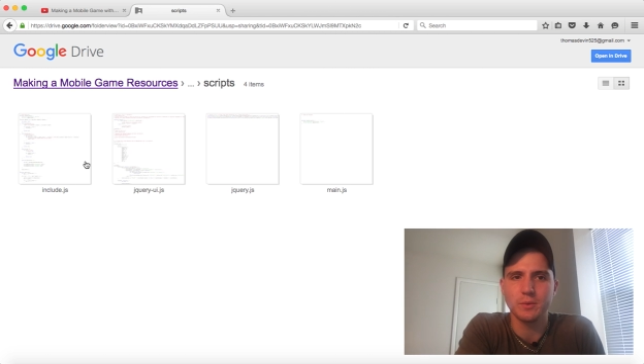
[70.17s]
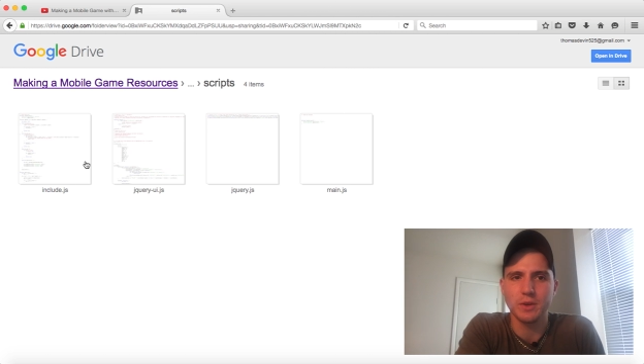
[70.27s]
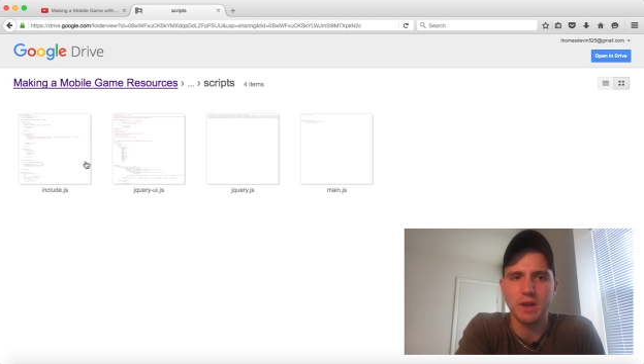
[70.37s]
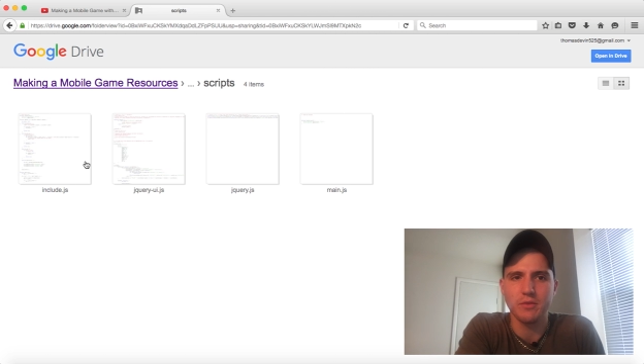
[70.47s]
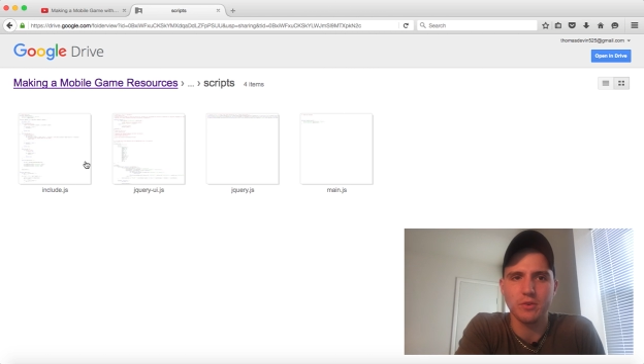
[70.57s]

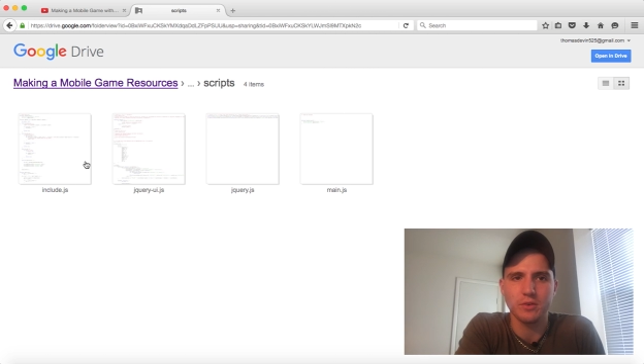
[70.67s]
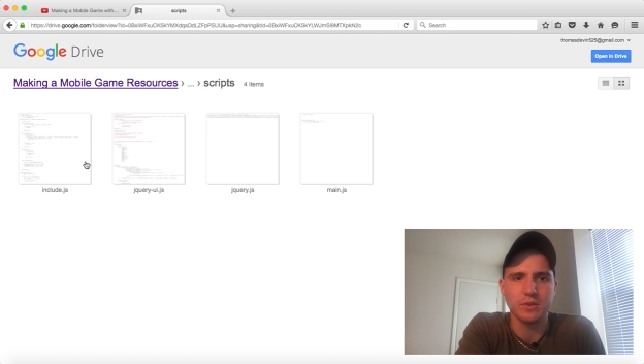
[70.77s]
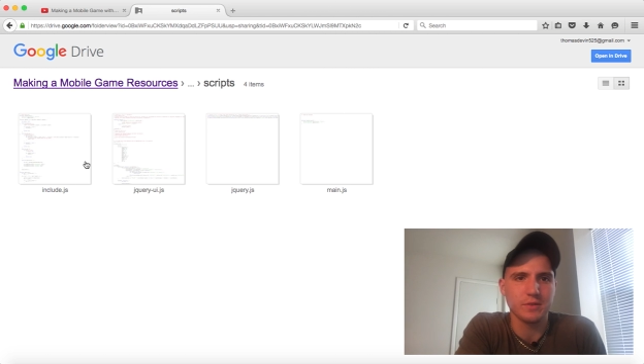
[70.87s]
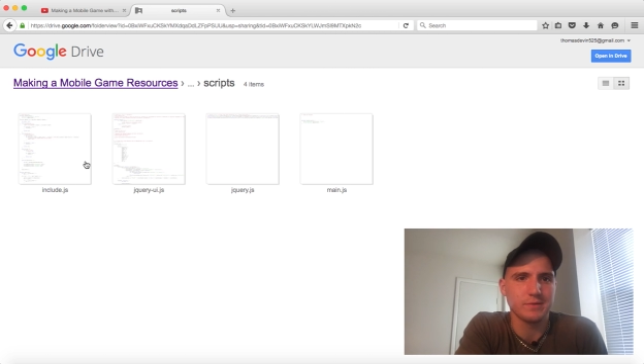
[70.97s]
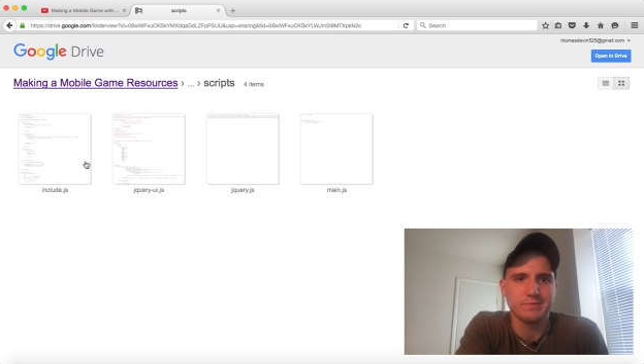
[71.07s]

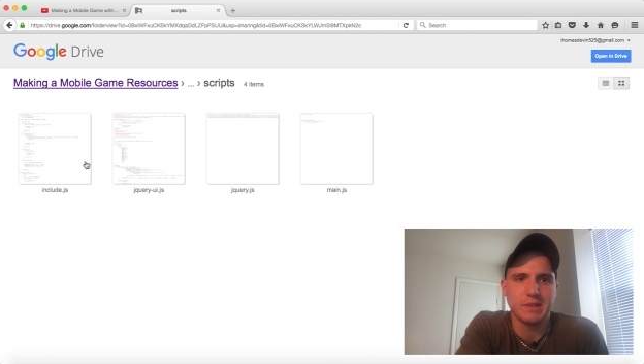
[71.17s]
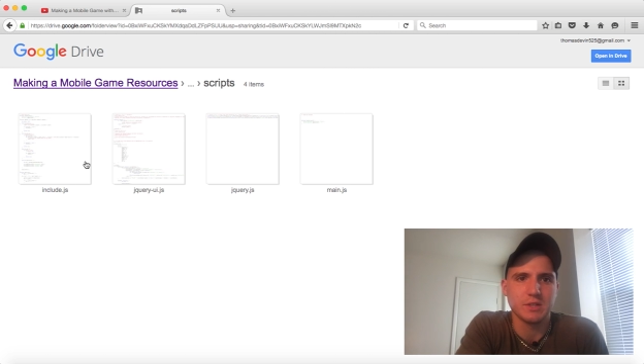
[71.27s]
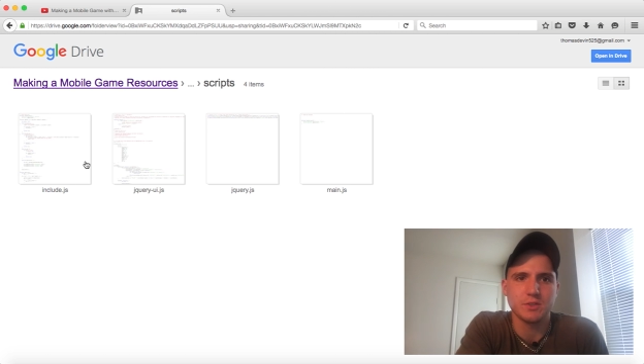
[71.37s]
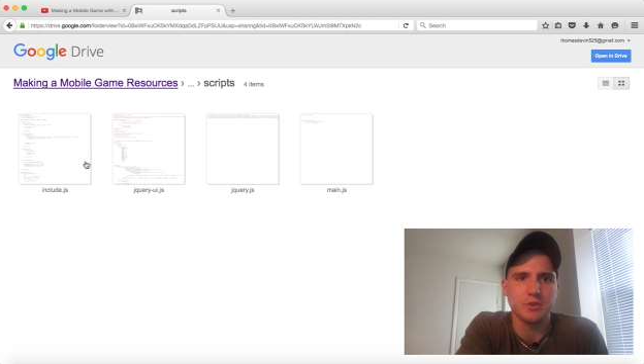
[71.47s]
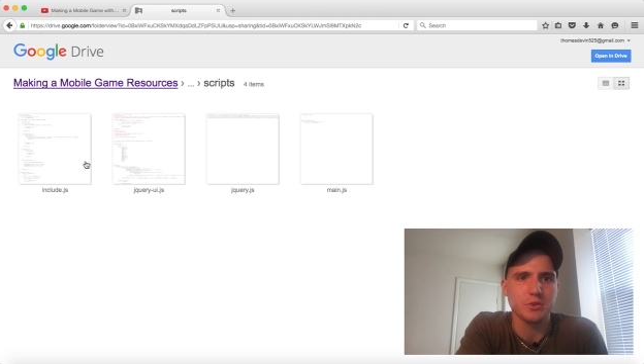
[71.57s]
whenever I
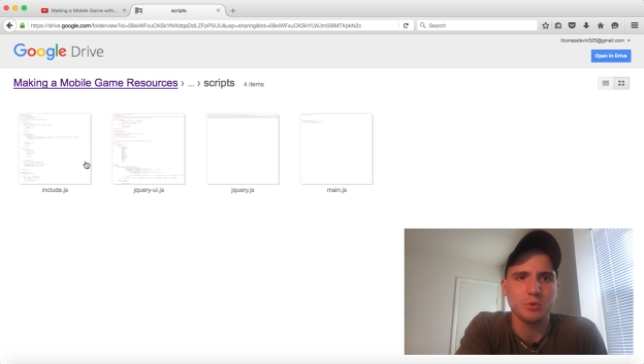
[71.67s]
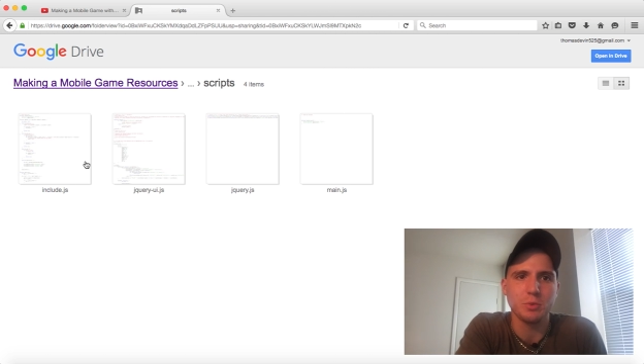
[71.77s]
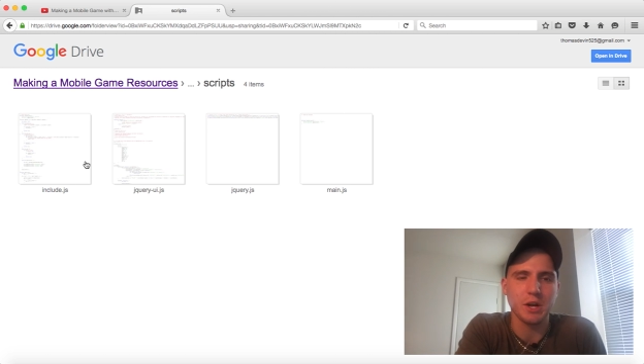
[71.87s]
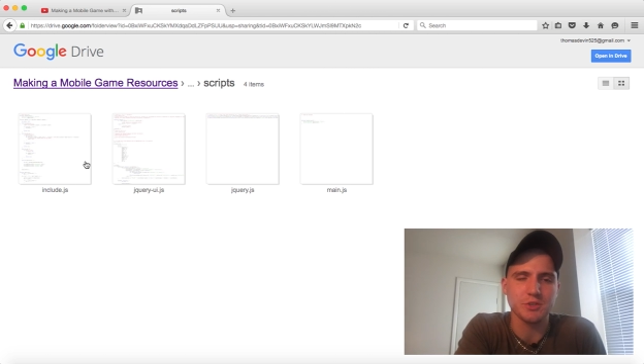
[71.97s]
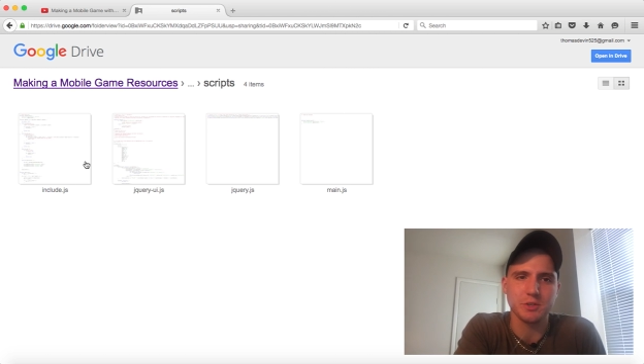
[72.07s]
start a new
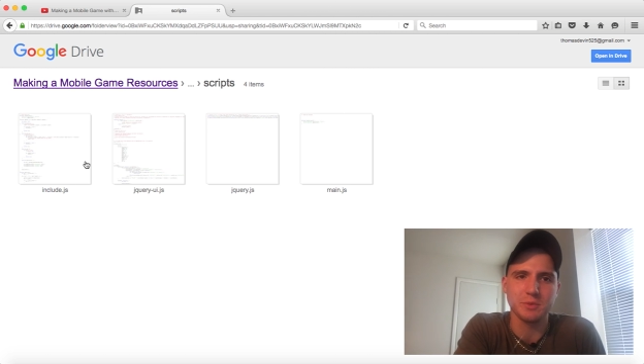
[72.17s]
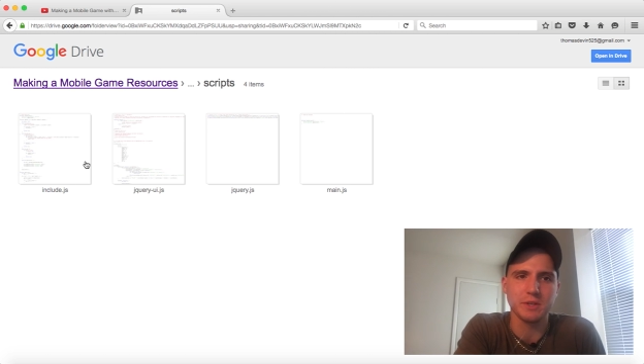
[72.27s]
project,